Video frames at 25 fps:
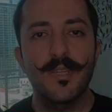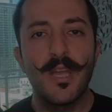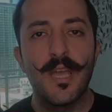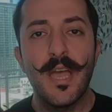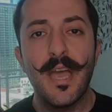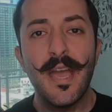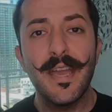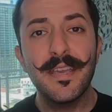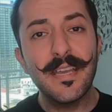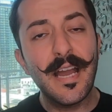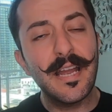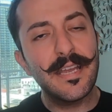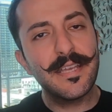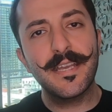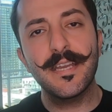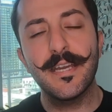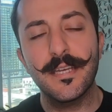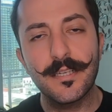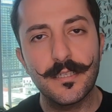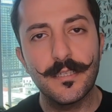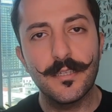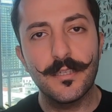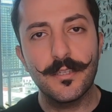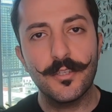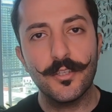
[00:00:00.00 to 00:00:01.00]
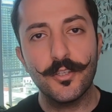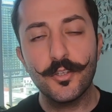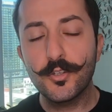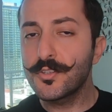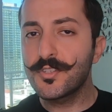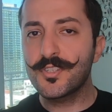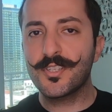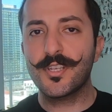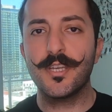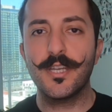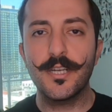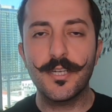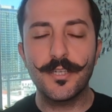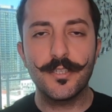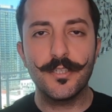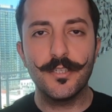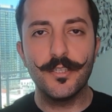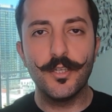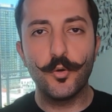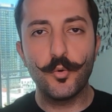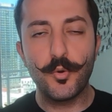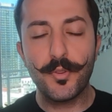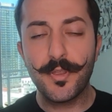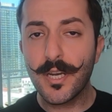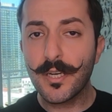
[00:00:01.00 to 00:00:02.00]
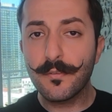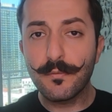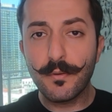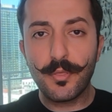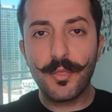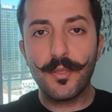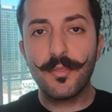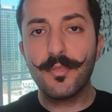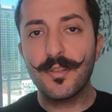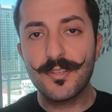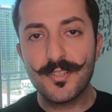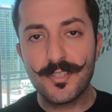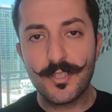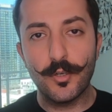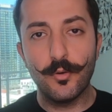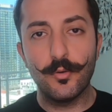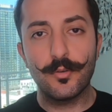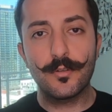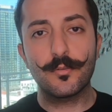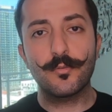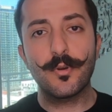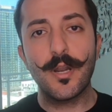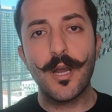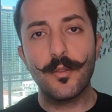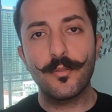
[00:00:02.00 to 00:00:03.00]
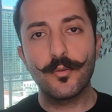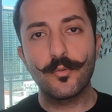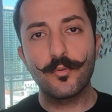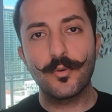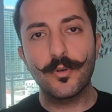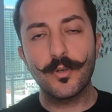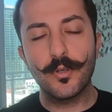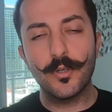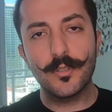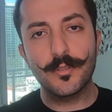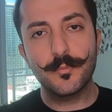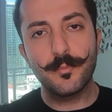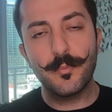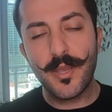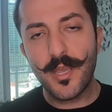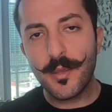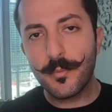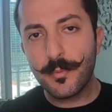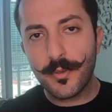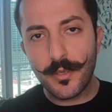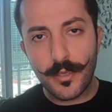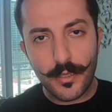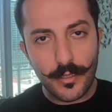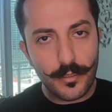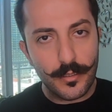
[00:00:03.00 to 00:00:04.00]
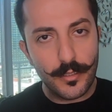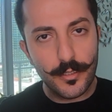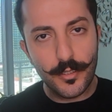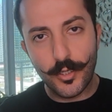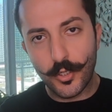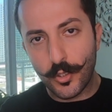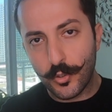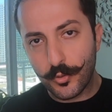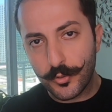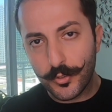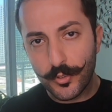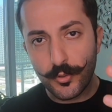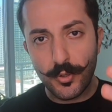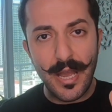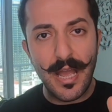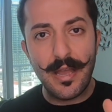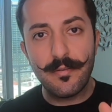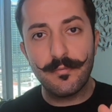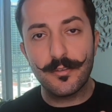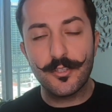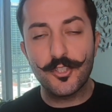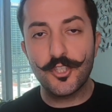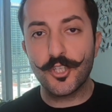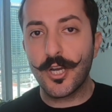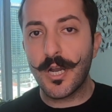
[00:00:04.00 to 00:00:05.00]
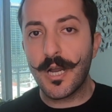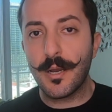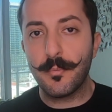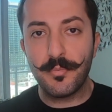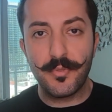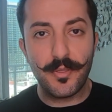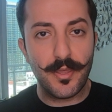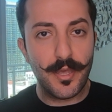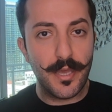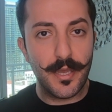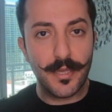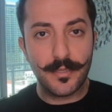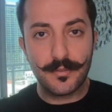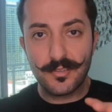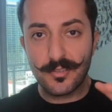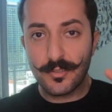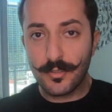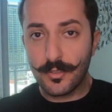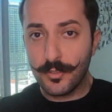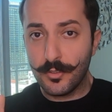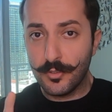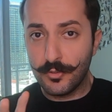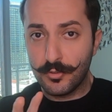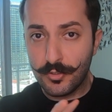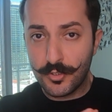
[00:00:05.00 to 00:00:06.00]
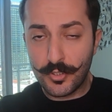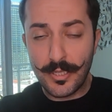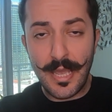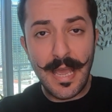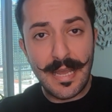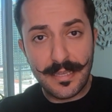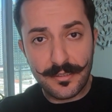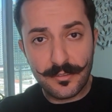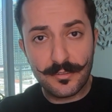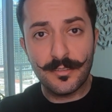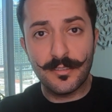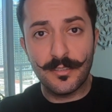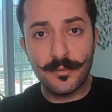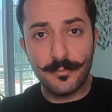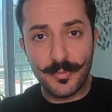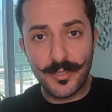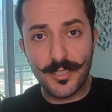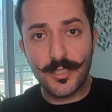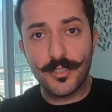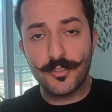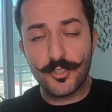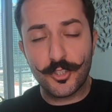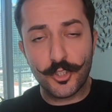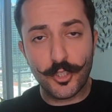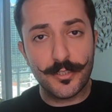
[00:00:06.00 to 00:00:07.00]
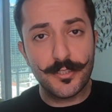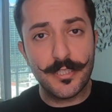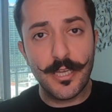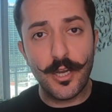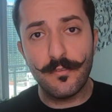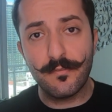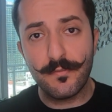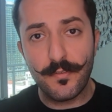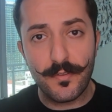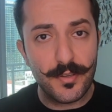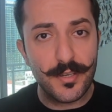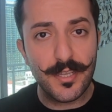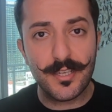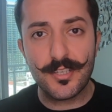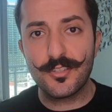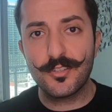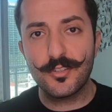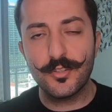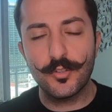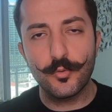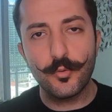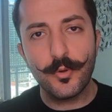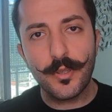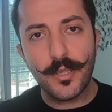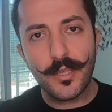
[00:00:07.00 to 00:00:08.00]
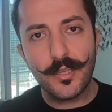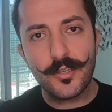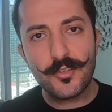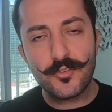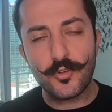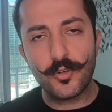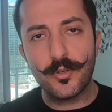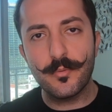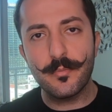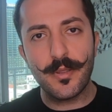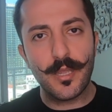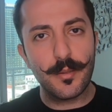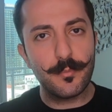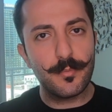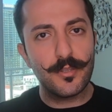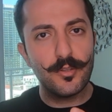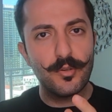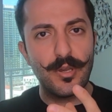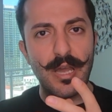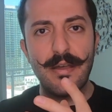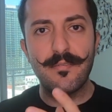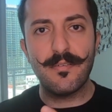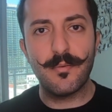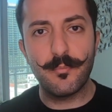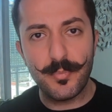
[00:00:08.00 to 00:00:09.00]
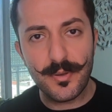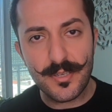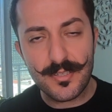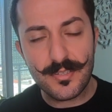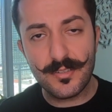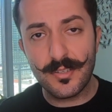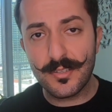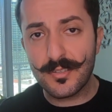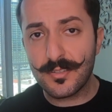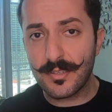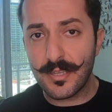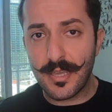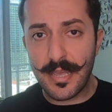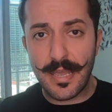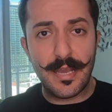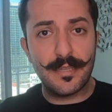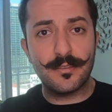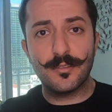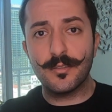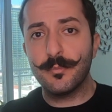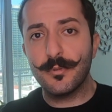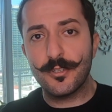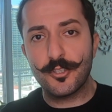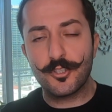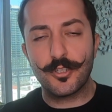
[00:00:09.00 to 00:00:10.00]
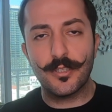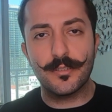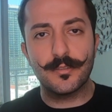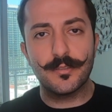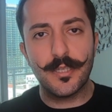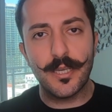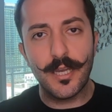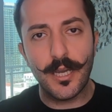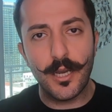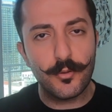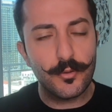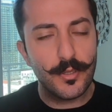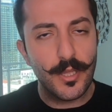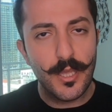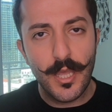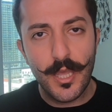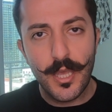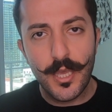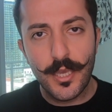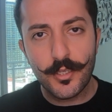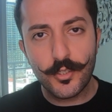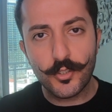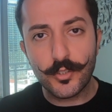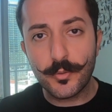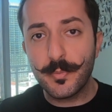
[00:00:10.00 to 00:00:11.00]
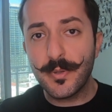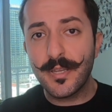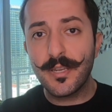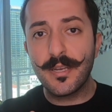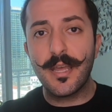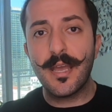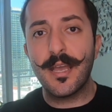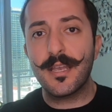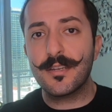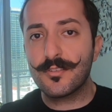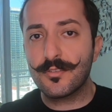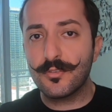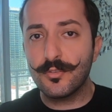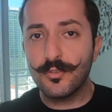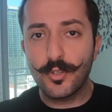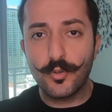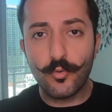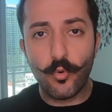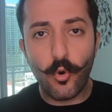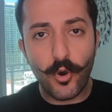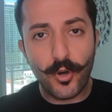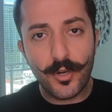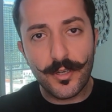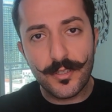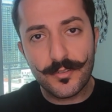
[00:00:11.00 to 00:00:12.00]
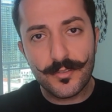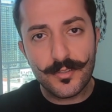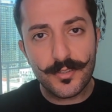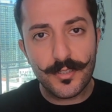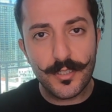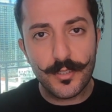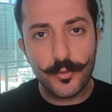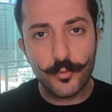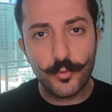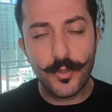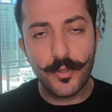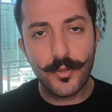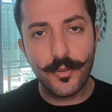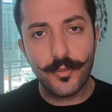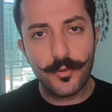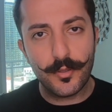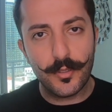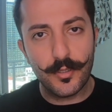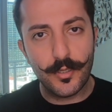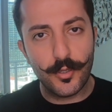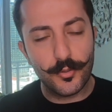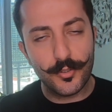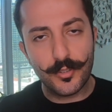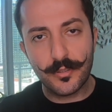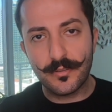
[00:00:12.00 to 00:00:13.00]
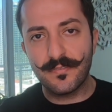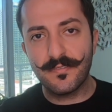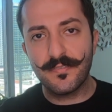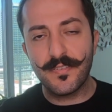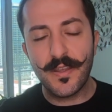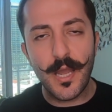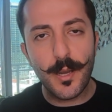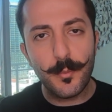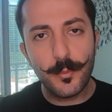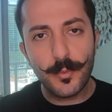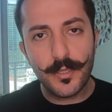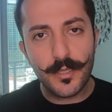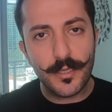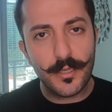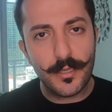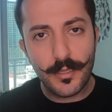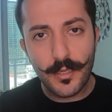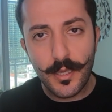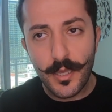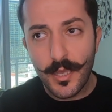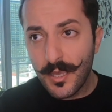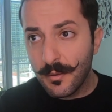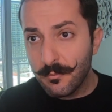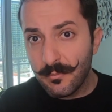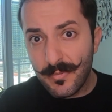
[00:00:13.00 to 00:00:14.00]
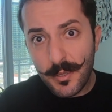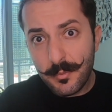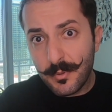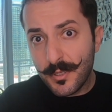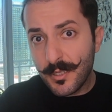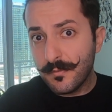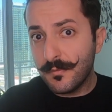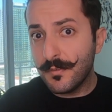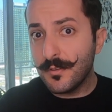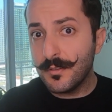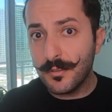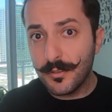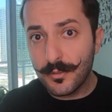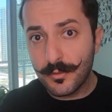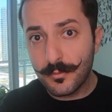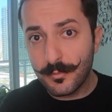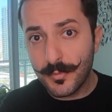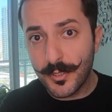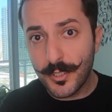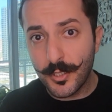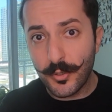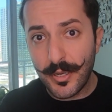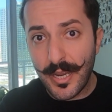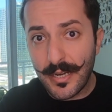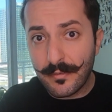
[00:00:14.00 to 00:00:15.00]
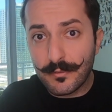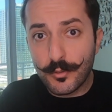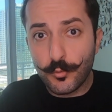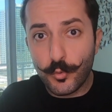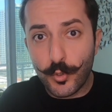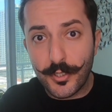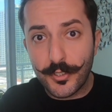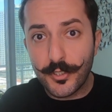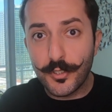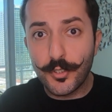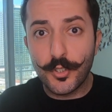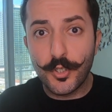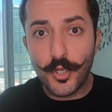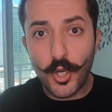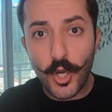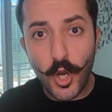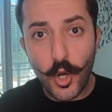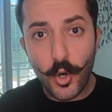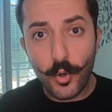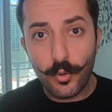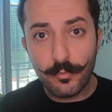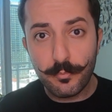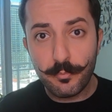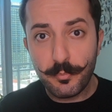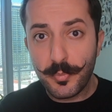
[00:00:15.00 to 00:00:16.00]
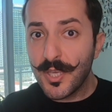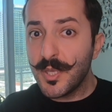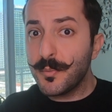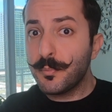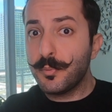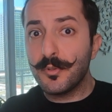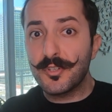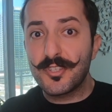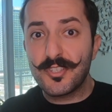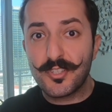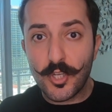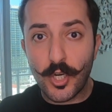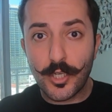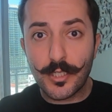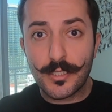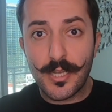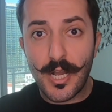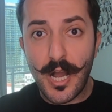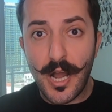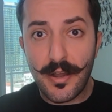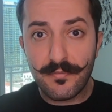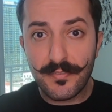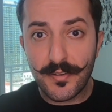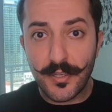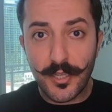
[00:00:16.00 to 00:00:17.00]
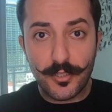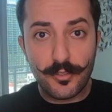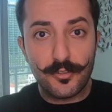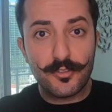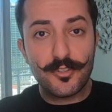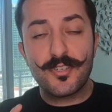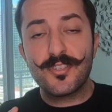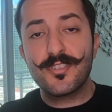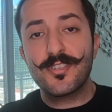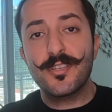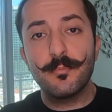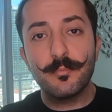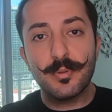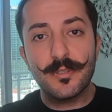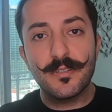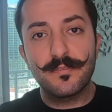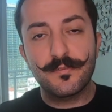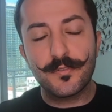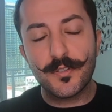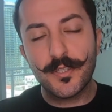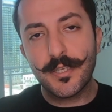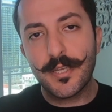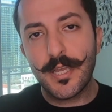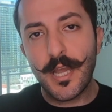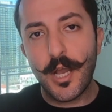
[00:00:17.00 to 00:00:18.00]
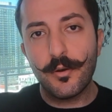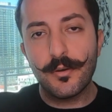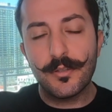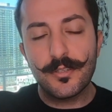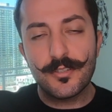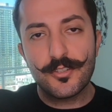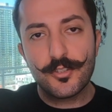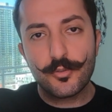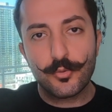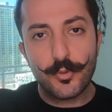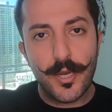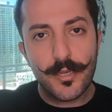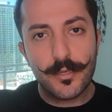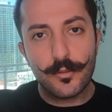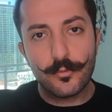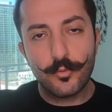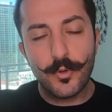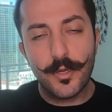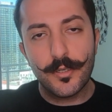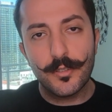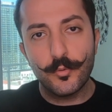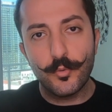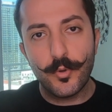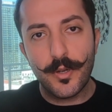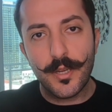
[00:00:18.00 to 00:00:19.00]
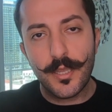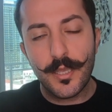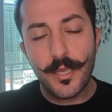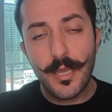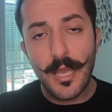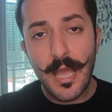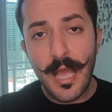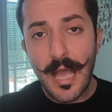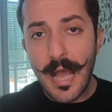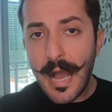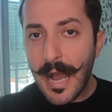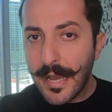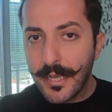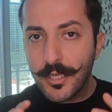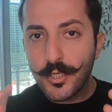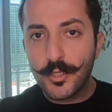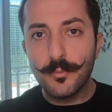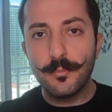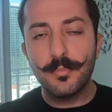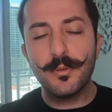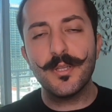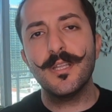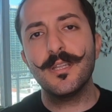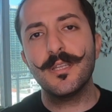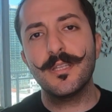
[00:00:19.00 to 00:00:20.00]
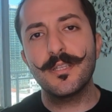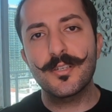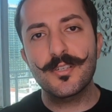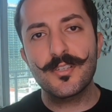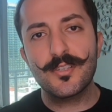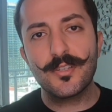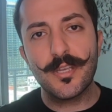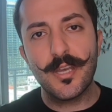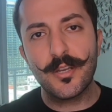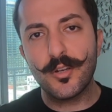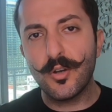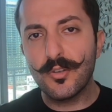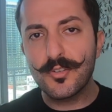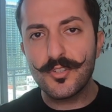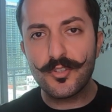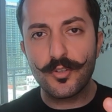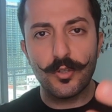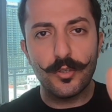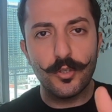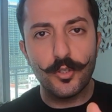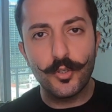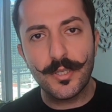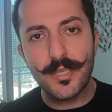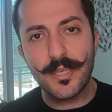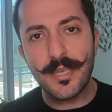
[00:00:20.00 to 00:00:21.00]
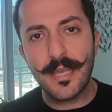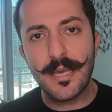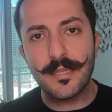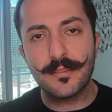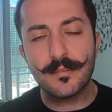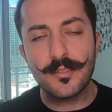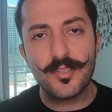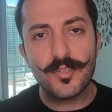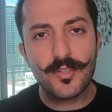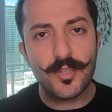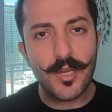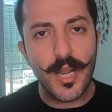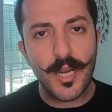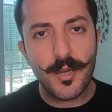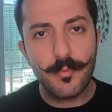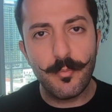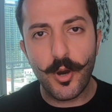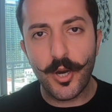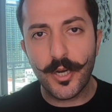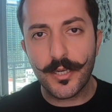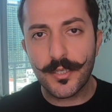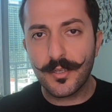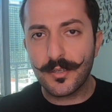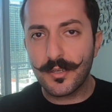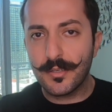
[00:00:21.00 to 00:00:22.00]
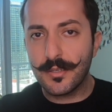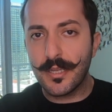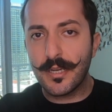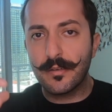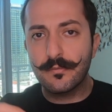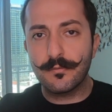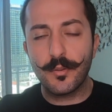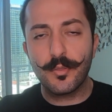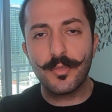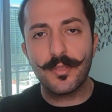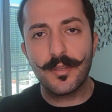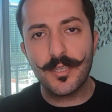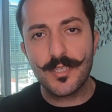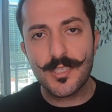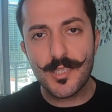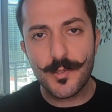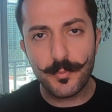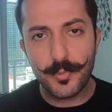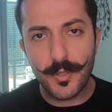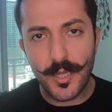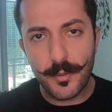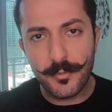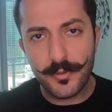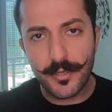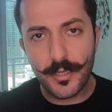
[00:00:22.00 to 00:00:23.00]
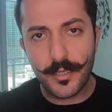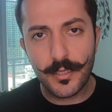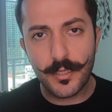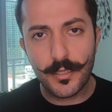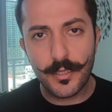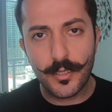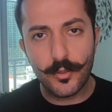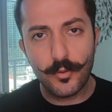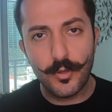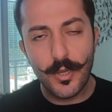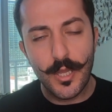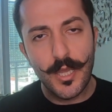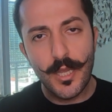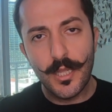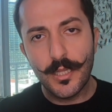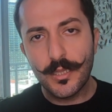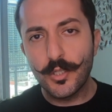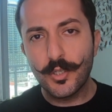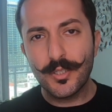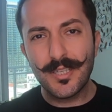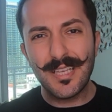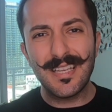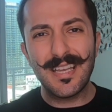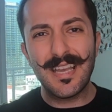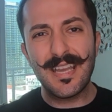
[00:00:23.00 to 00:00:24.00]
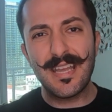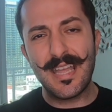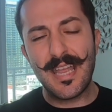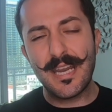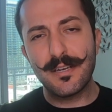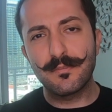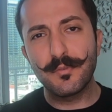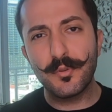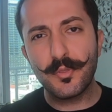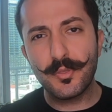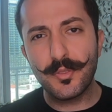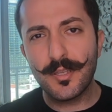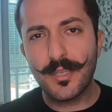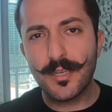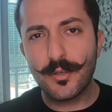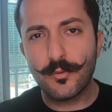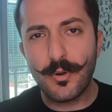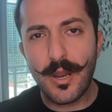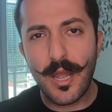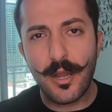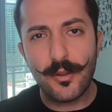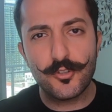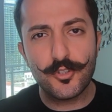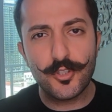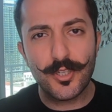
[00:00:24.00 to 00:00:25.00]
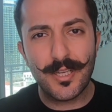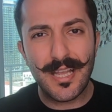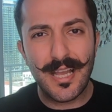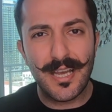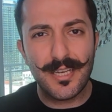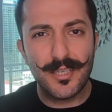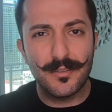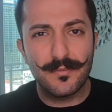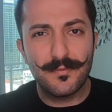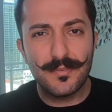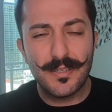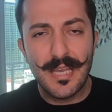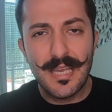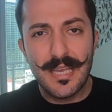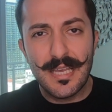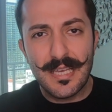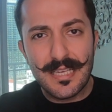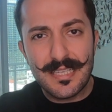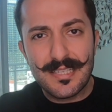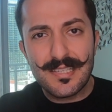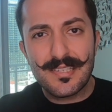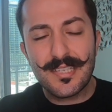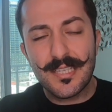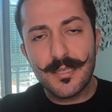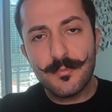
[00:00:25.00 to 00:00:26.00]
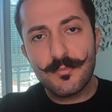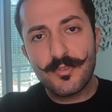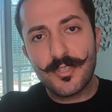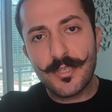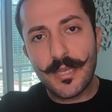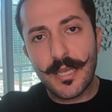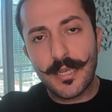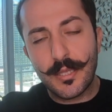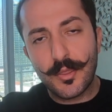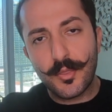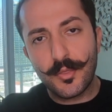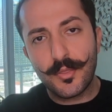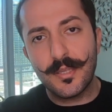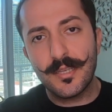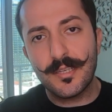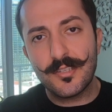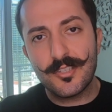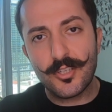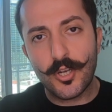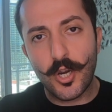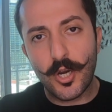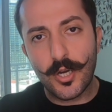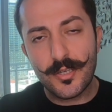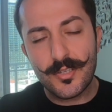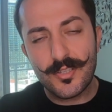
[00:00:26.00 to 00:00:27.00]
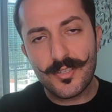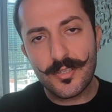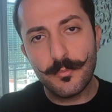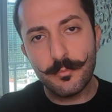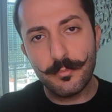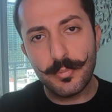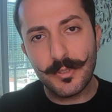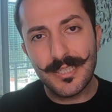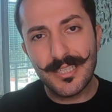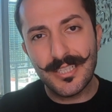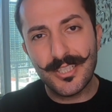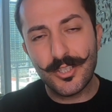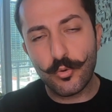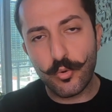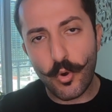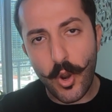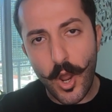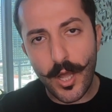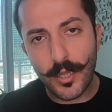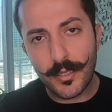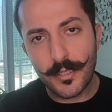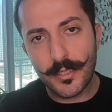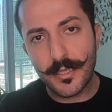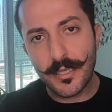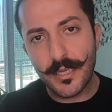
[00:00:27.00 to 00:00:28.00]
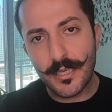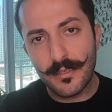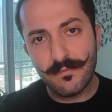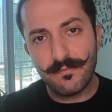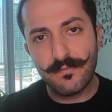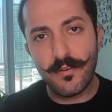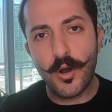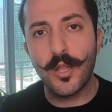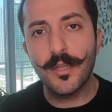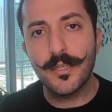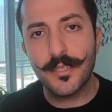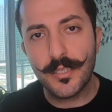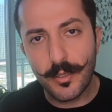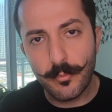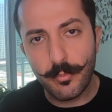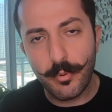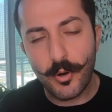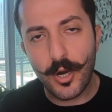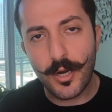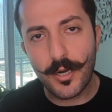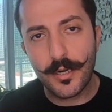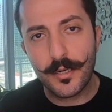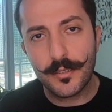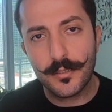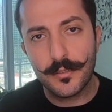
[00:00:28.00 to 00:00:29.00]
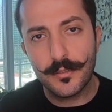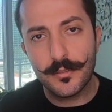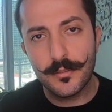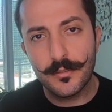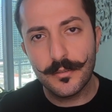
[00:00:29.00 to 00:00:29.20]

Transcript: hey, I get it. You're scared, you know, with everything that's going around the world. Maybe, you know, you have a job that had to be shut down for the next two weeks, or maybe you have a business that had to be shut down. You're being asked to quarantine with, you know, your family. Maybe even you, you know, everywhere you go, people start coughing and you just simply freak out and try to run away. I completely understand. Also, looking at the stock market and everything is plummeting, you know, looking at everything around you, kind of, it seems like things are simply crawling and falling apart.